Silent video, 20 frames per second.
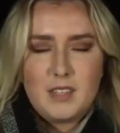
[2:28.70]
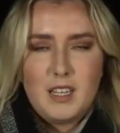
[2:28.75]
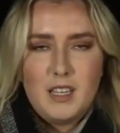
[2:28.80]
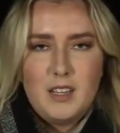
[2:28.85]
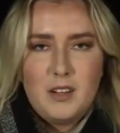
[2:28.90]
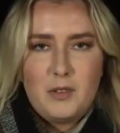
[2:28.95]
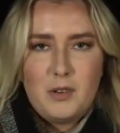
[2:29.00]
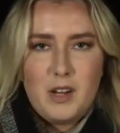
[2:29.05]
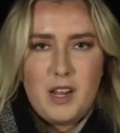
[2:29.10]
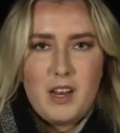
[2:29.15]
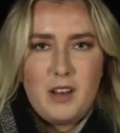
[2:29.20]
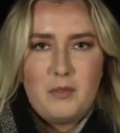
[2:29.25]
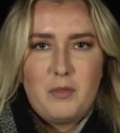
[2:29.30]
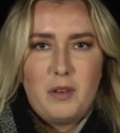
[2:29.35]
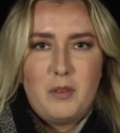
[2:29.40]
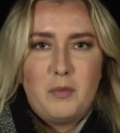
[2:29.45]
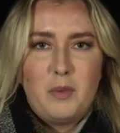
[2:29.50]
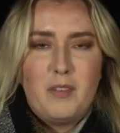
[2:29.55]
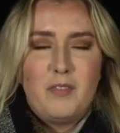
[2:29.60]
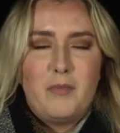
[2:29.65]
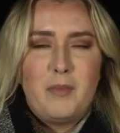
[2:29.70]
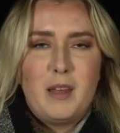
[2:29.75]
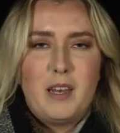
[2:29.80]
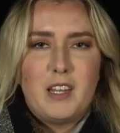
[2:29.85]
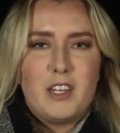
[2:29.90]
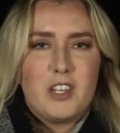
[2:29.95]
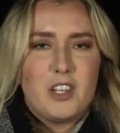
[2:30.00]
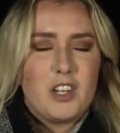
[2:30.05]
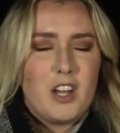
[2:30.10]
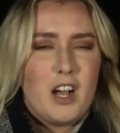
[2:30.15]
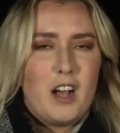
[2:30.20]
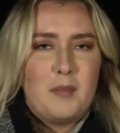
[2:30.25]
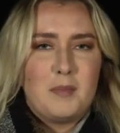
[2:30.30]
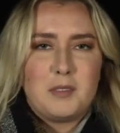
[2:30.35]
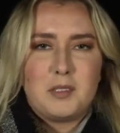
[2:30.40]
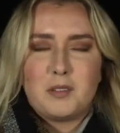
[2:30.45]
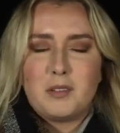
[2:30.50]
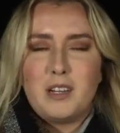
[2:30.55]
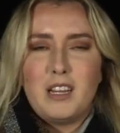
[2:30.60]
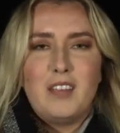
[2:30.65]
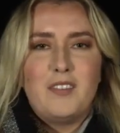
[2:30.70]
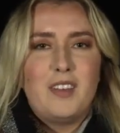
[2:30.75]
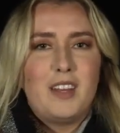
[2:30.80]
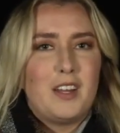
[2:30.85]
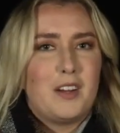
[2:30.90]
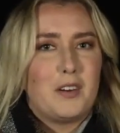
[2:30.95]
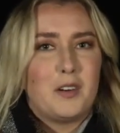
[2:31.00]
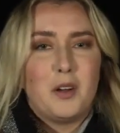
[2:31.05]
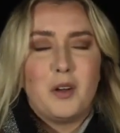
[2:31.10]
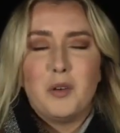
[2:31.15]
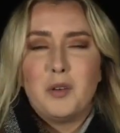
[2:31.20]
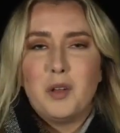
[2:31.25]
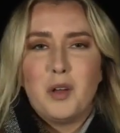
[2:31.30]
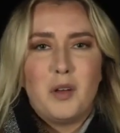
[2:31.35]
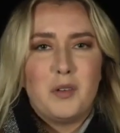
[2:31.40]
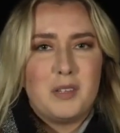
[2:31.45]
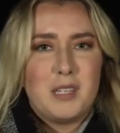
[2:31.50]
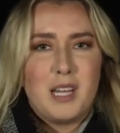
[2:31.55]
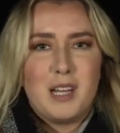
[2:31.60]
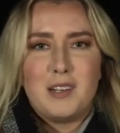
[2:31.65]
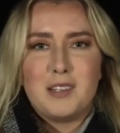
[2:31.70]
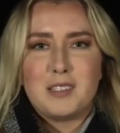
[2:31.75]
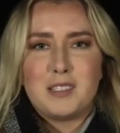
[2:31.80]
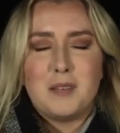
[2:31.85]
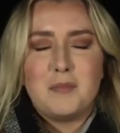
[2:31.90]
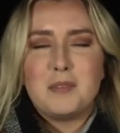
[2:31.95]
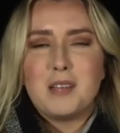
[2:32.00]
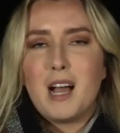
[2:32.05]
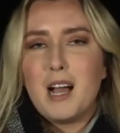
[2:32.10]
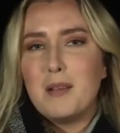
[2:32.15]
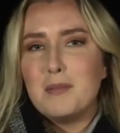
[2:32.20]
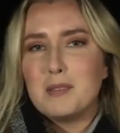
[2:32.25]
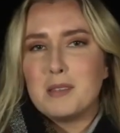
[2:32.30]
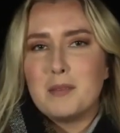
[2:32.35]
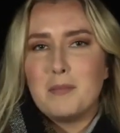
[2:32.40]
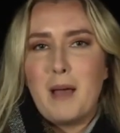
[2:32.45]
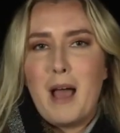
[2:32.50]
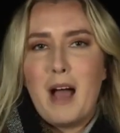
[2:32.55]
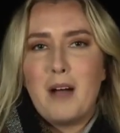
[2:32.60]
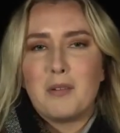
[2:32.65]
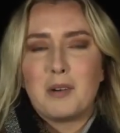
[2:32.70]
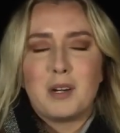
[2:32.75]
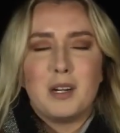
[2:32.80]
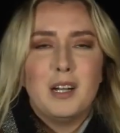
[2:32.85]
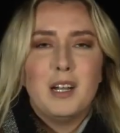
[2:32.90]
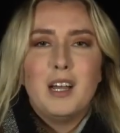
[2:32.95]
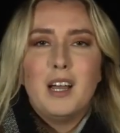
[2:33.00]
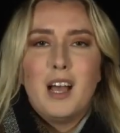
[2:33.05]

Renata, when we've been in shops or even in our own hotel, sometimes the power